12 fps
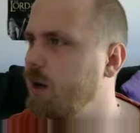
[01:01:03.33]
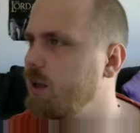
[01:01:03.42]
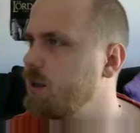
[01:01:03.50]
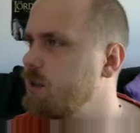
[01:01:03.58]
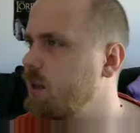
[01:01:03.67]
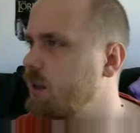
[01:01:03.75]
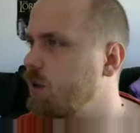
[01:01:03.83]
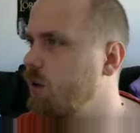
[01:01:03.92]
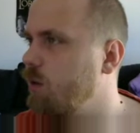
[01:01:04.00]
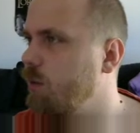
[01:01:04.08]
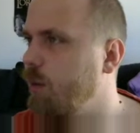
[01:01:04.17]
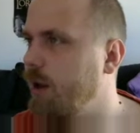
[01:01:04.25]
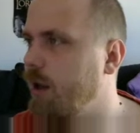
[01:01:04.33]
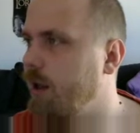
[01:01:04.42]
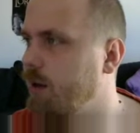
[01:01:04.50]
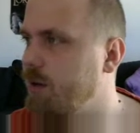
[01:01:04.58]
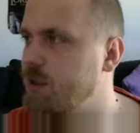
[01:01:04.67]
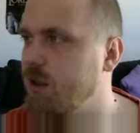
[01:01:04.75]
is that color. Well,
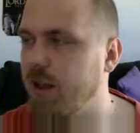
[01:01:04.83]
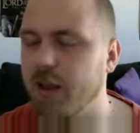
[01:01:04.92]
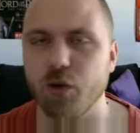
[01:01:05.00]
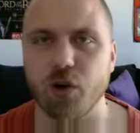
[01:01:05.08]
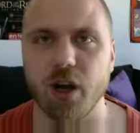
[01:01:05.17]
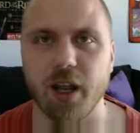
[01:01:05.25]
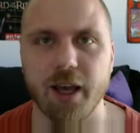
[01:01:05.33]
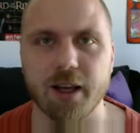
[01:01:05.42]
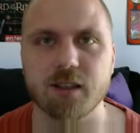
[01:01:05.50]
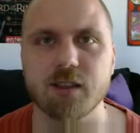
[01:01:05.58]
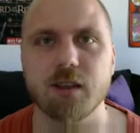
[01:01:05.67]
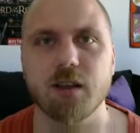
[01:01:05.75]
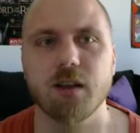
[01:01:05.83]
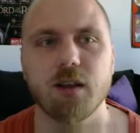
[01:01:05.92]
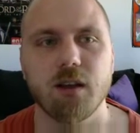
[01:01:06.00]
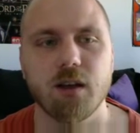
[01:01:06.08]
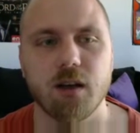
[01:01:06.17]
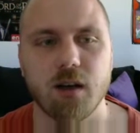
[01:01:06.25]
anyways, like relaxed
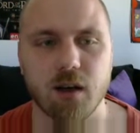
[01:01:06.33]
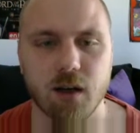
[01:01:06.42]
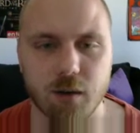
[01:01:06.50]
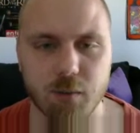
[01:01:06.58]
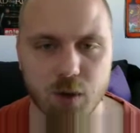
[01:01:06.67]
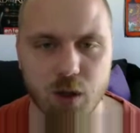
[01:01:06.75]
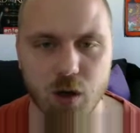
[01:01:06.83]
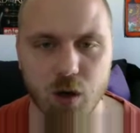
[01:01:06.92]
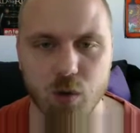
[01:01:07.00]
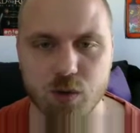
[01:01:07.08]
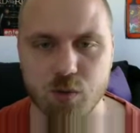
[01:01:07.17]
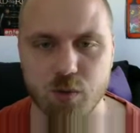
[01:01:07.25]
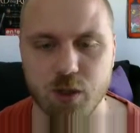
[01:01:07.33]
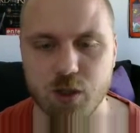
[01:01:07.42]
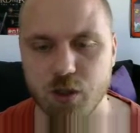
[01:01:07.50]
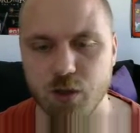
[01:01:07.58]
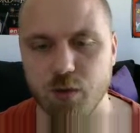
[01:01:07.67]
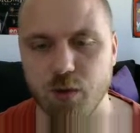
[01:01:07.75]
clothes
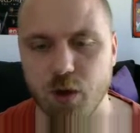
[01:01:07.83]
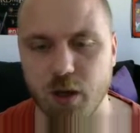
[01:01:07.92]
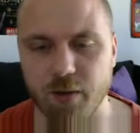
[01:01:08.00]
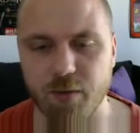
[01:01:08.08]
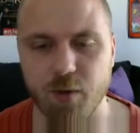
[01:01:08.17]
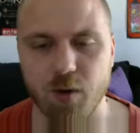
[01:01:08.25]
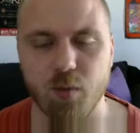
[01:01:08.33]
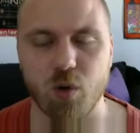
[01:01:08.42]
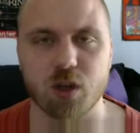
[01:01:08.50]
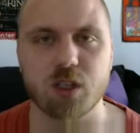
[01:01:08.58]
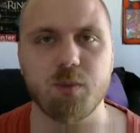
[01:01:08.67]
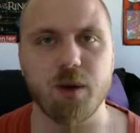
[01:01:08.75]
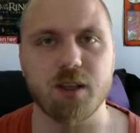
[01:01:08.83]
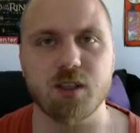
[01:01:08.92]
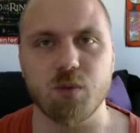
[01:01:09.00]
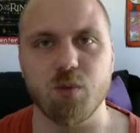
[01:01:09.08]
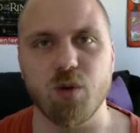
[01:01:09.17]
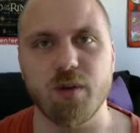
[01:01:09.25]
which you have more space to
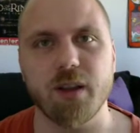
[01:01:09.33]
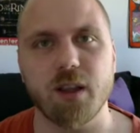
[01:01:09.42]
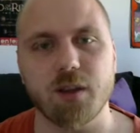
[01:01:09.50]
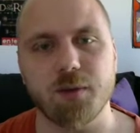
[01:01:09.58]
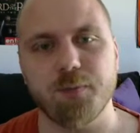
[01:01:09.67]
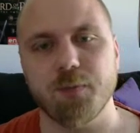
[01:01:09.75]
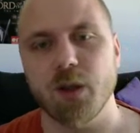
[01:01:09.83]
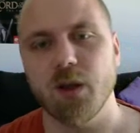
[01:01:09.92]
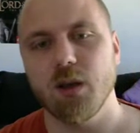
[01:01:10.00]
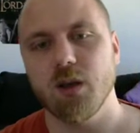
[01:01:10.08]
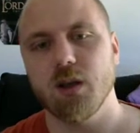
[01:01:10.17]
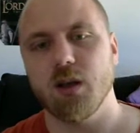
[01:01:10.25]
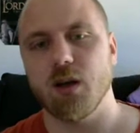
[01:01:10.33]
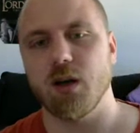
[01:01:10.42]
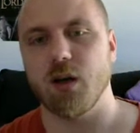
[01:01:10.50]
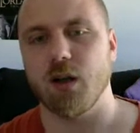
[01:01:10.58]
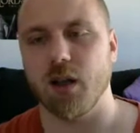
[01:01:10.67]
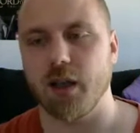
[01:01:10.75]
move with it,
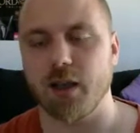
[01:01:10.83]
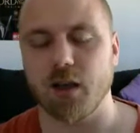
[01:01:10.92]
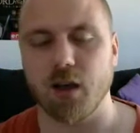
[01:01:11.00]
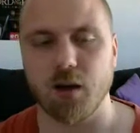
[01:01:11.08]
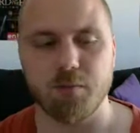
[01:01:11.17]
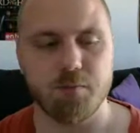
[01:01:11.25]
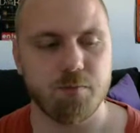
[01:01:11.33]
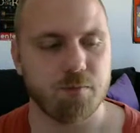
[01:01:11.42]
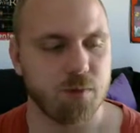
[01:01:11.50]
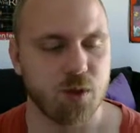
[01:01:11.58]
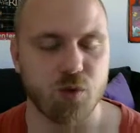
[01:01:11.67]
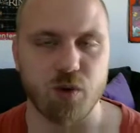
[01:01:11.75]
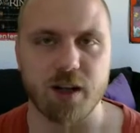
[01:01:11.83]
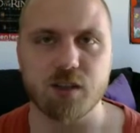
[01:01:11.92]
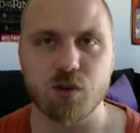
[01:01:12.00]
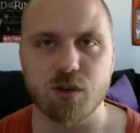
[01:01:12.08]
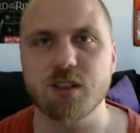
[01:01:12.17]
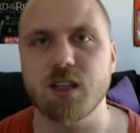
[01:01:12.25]
like a dress
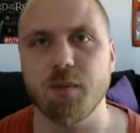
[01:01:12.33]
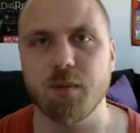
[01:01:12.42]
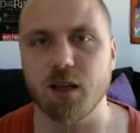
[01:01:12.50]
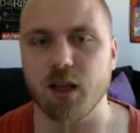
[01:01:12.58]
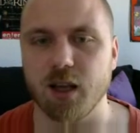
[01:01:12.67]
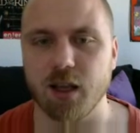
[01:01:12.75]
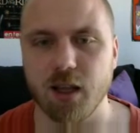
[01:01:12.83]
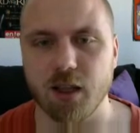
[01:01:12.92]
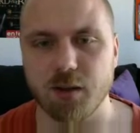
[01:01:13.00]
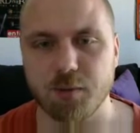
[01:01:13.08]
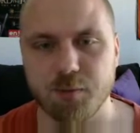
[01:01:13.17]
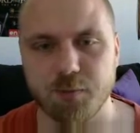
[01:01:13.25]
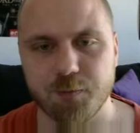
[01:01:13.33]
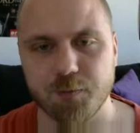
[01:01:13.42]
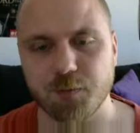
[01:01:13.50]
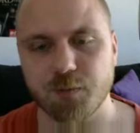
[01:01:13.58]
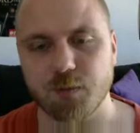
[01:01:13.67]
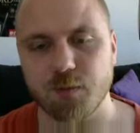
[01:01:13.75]
or something like that.
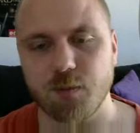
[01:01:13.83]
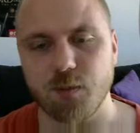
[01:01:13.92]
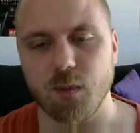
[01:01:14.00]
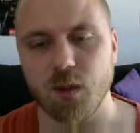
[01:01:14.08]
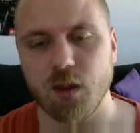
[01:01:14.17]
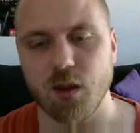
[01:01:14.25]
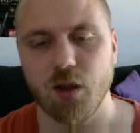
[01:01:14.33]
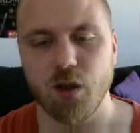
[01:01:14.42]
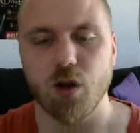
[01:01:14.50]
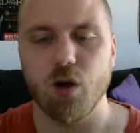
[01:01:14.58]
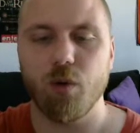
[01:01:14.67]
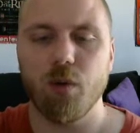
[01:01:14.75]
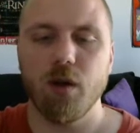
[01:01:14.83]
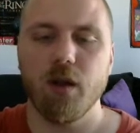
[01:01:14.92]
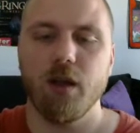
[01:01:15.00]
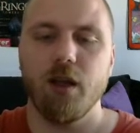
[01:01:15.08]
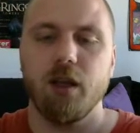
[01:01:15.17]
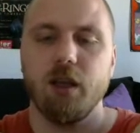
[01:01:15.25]
You know,
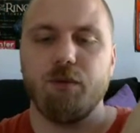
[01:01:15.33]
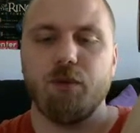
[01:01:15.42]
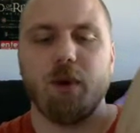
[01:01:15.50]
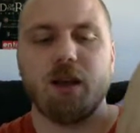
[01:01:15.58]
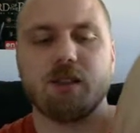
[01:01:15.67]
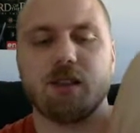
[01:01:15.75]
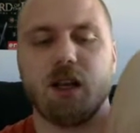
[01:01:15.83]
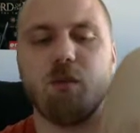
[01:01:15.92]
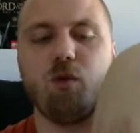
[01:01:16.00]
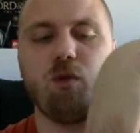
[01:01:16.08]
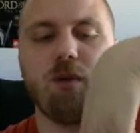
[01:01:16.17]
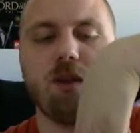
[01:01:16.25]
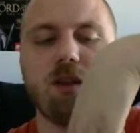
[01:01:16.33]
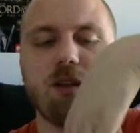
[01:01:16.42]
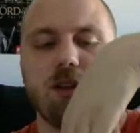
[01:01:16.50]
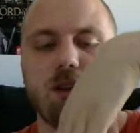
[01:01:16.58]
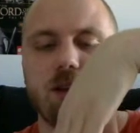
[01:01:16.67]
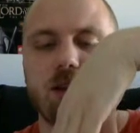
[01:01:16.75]
if you make sudden movement,
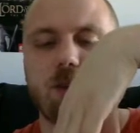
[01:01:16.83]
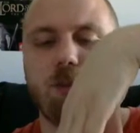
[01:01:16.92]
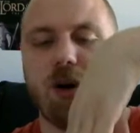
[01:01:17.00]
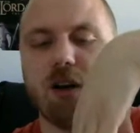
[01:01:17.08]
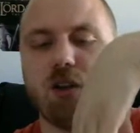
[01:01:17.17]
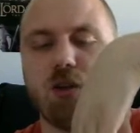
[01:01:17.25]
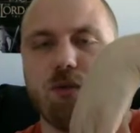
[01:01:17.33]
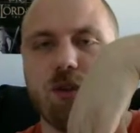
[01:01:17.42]
the part of